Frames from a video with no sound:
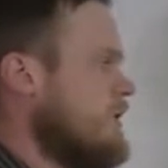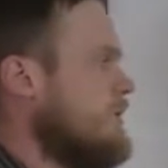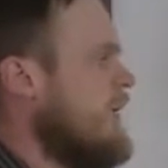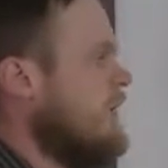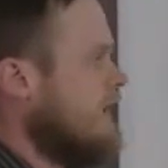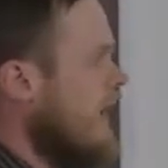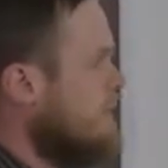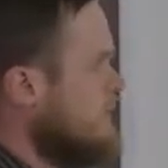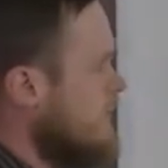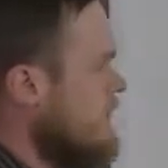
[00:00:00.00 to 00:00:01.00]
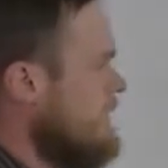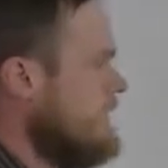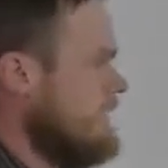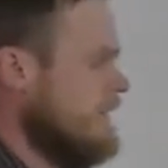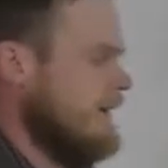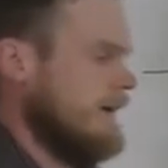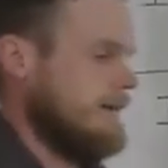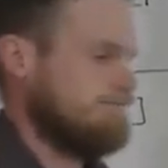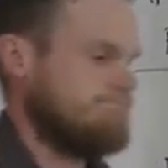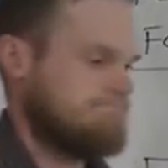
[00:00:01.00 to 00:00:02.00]
is our paradigm. It's on the
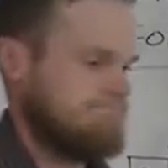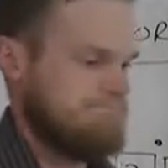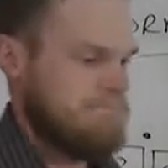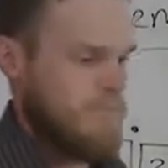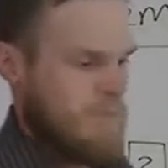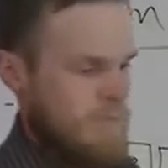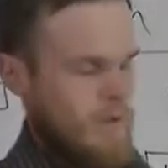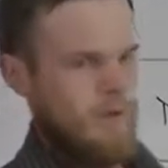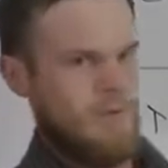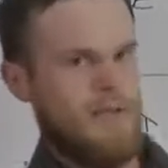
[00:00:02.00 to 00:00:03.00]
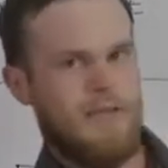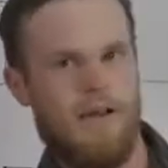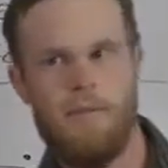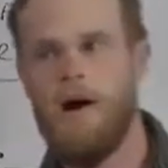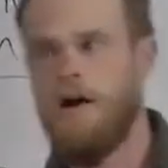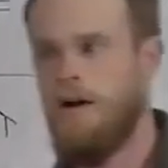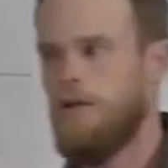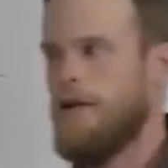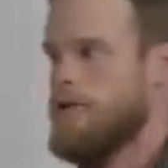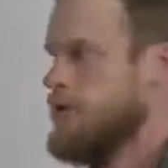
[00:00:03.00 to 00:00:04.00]
Binyan
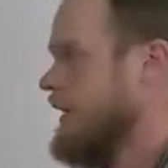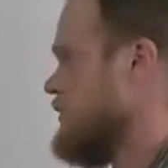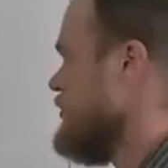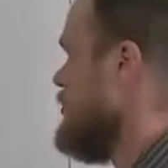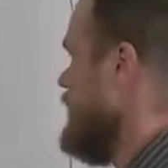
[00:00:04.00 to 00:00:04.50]
Pa'al conjugation